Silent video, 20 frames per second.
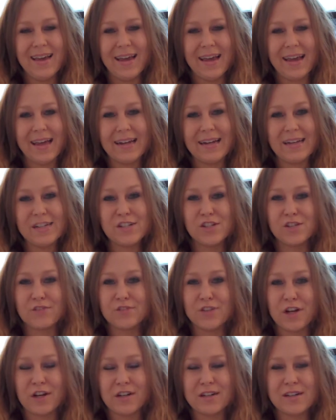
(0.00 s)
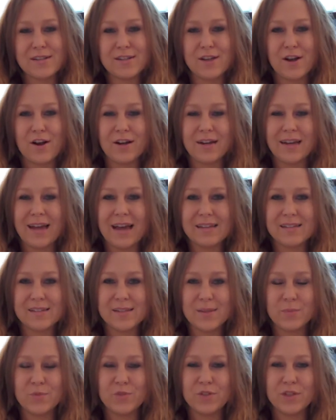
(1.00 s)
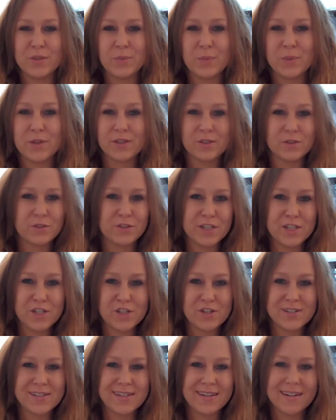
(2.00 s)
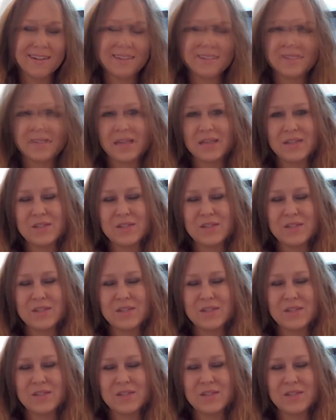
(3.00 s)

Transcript: And Angel of Darkness already has some really weird creatures in it,